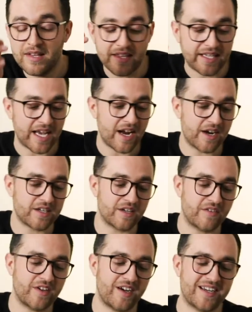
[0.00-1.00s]
The character
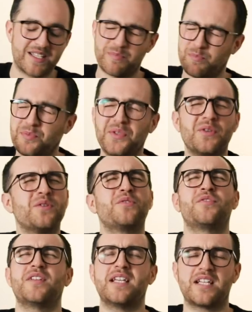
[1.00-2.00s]
of God is
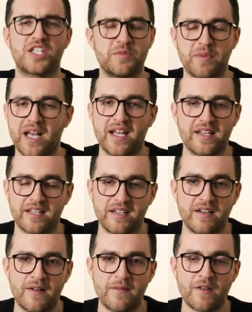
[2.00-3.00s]
beautifully expanded
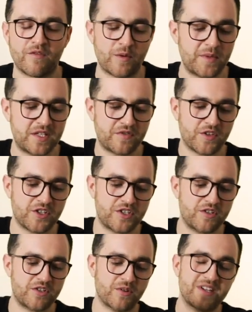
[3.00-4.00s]
from these first
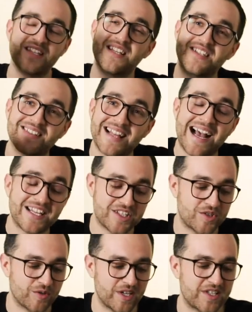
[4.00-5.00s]
two stories in this last
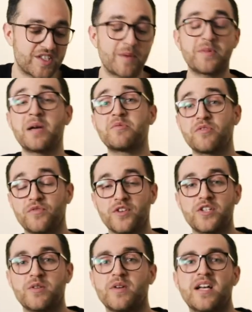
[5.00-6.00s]
story, sometimes
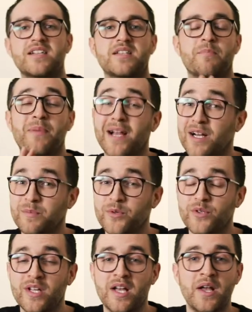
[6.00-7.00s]
referred to as the
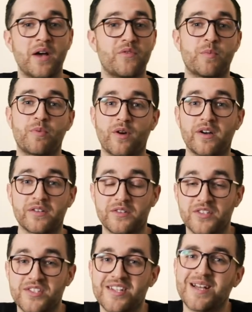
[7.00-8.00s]
parable of the
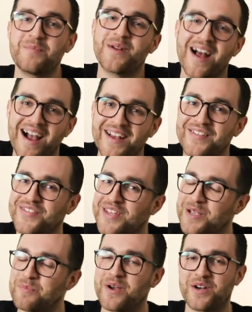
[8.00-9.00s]
prodigal son, but I
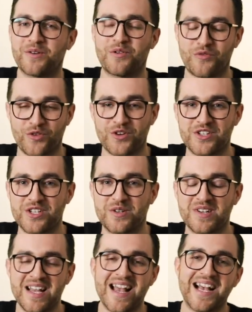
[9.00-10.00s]
think better referred
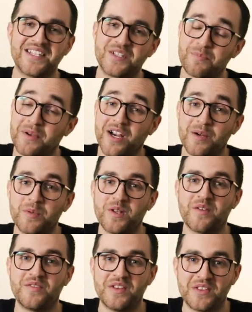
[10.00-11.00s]
to as the parable
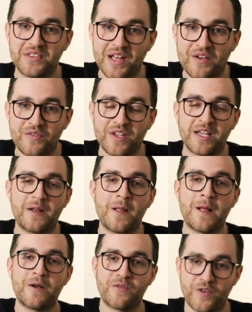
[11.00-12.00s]
of the loving
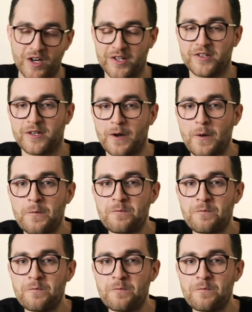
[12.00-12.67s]
father.